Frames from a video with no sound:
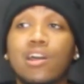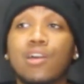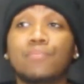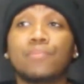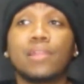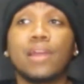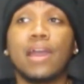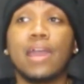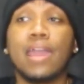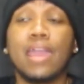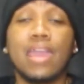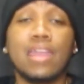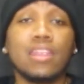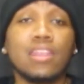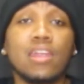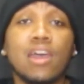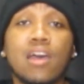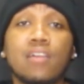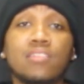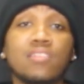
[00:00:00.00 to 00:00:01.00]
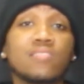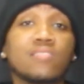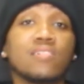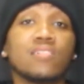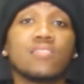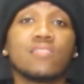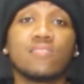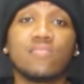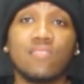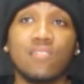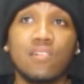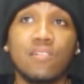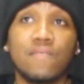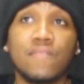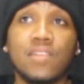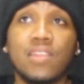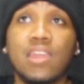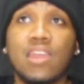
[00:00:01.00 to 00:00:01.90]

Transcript: line and all this other stuff,